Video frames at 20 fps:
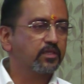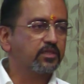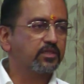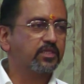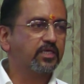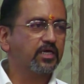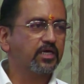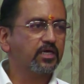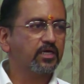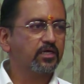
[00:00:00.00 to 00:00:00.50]

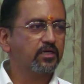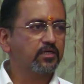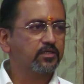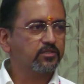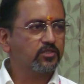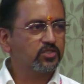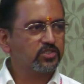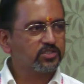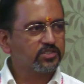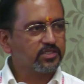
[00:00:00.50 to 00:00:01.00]

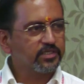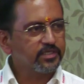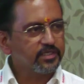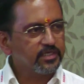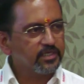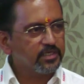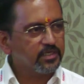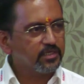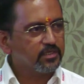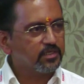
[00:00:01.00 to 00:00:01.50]
the
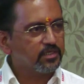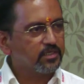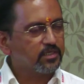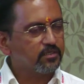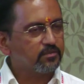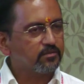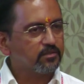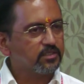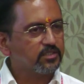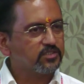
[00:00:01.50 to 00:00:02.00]
city
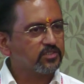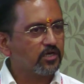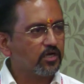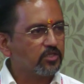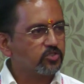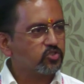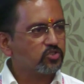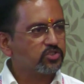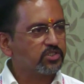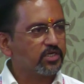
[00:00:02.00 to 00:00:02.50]
is
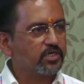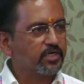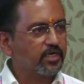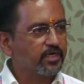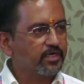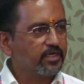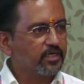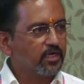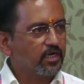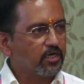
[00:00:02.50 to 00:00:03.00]
also
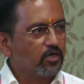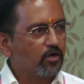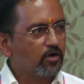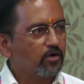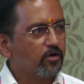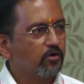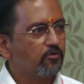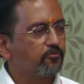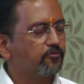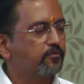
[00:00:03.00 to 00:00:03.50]
generating a
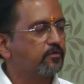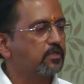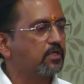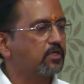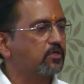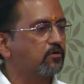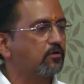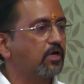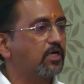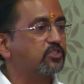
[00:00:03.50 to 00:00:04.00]
lot of
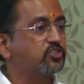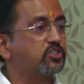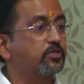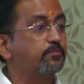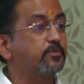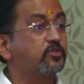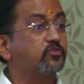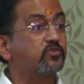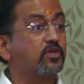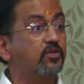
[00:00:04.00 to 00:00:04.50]

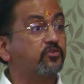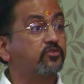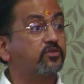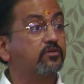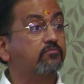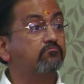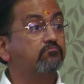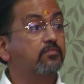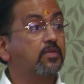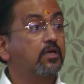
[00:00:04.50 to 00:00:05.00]
STP sludge.
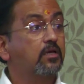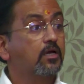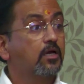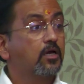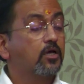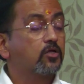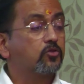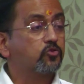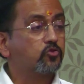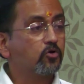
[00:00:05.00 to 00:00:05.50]

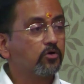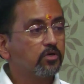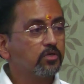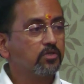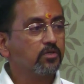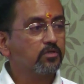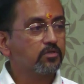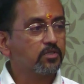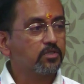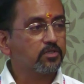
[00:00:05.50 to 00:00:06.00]

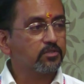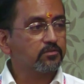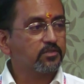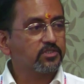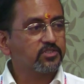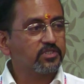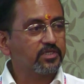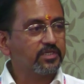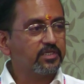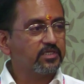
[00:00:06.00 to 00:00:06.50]
Though the
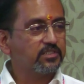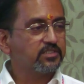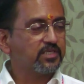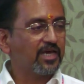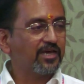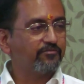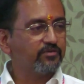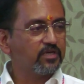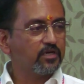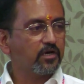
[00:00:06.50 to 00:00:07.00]
city is
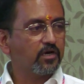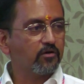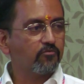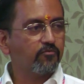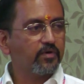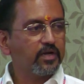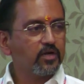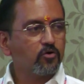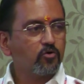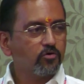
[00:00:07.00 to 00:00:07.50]
having a
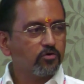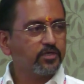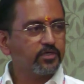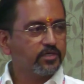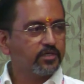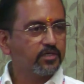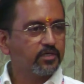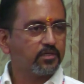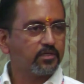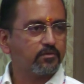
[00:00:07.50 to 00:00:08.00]
very good
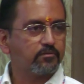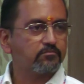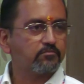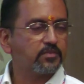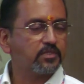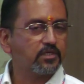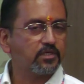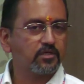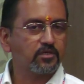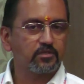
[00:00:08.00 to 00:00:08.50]

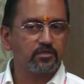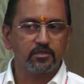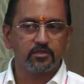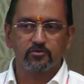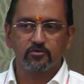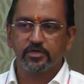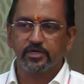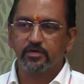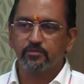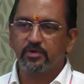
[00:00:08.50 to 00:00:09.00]

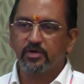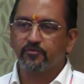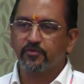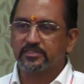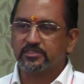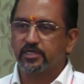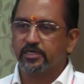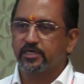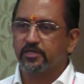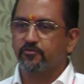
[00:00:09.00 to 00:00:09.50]
treatment
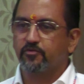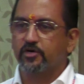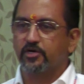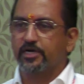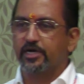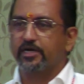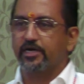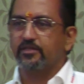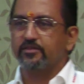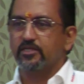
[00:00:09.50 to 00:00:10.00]
facility for
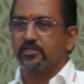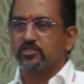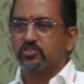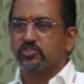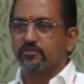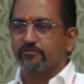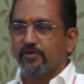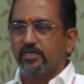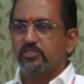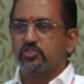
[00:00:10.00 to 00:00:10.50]
treating the
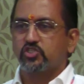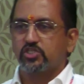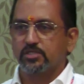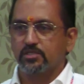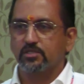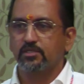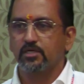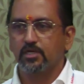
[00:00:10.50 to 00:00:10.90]
sewage